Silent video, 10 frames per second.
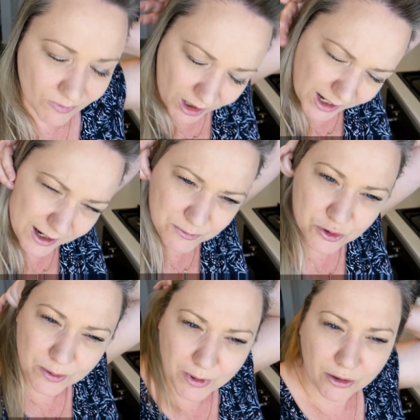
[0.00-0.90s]
I am
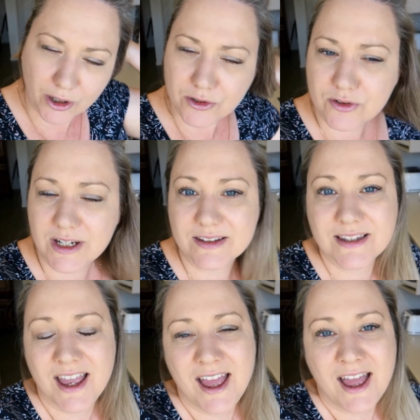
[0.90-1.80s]
doing my groceries
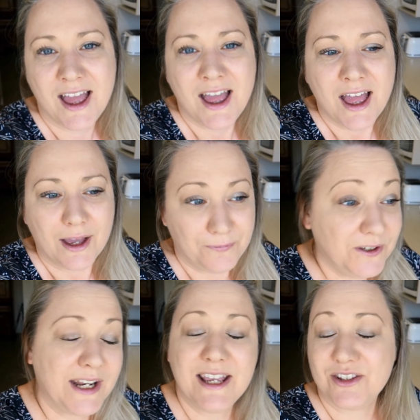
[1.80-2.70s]
a
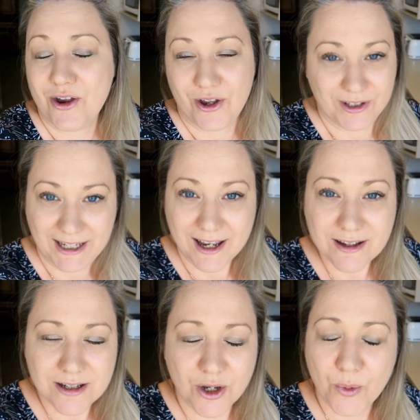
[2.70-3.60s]
few days earlier,
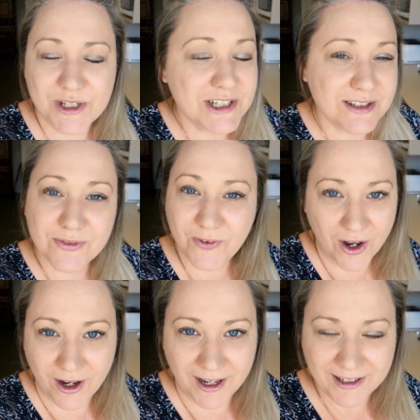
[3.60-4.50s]
which is
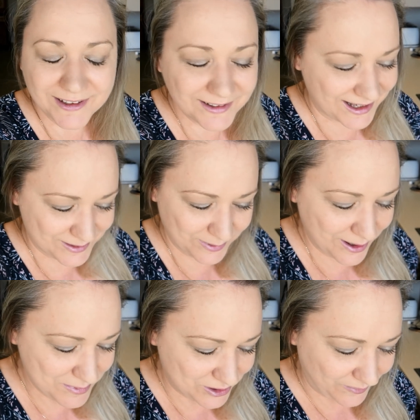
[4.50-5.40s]
fine. That's what
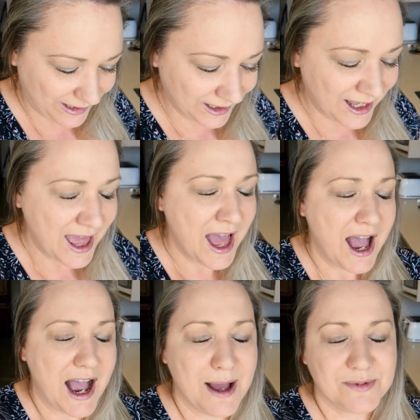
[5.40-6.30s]
I'm doing.
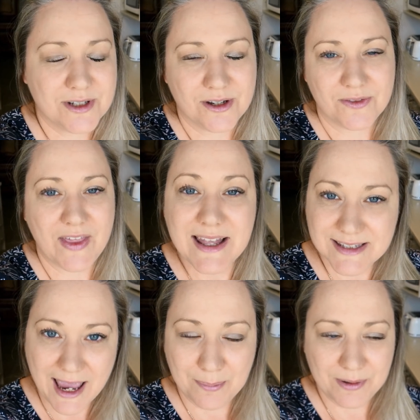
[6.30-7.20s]
So
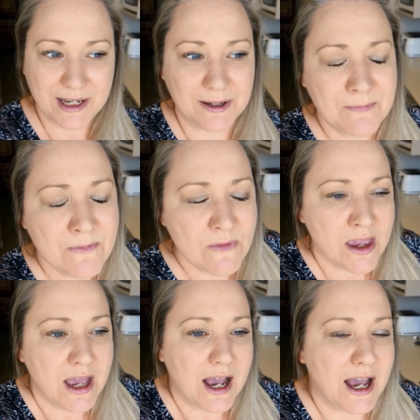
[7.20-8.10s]
that's happening.
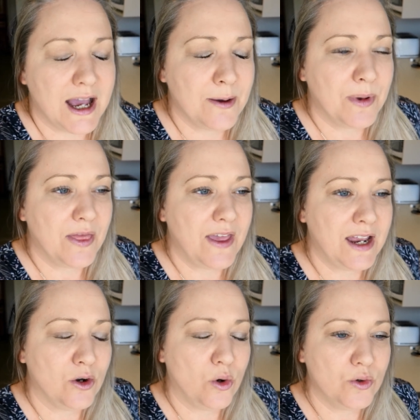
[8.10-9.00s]

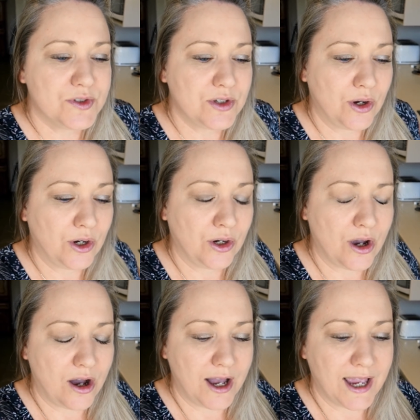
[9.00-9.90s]
Then also
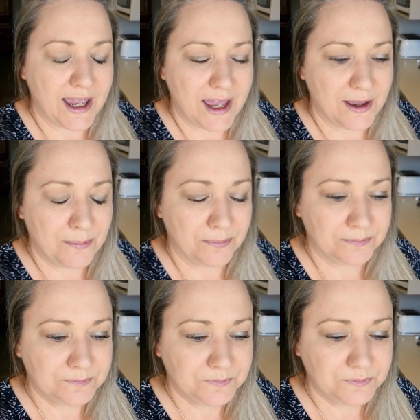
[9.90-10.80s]
my